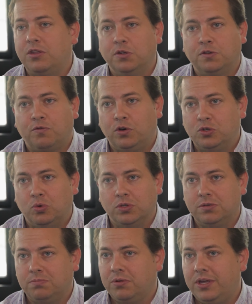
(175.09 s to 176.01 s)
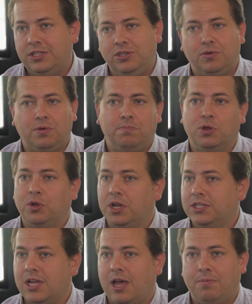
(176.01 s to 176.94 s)
You've got those 4 tools in place, you can
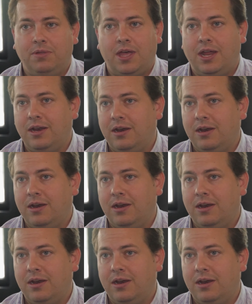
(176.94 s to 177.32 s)
build on top of